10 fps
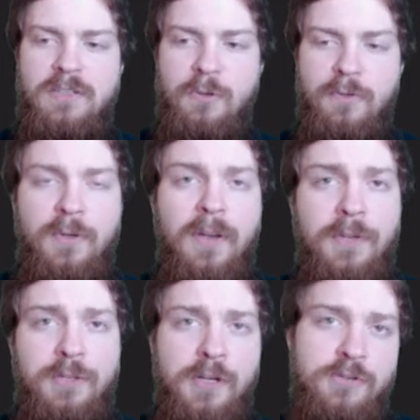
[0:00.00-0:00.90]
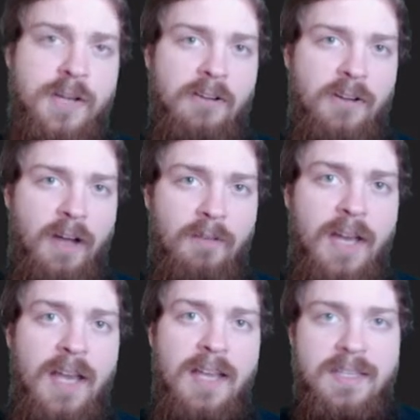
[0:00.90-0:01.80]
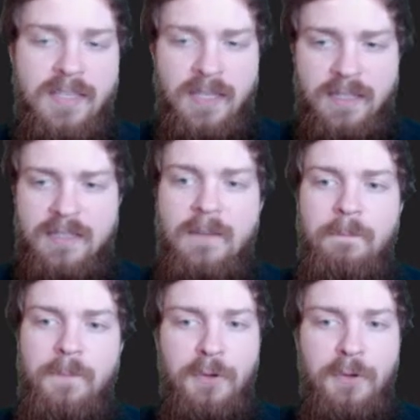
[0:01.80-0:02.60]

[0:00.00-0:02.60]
So if you have a treasure count of 6,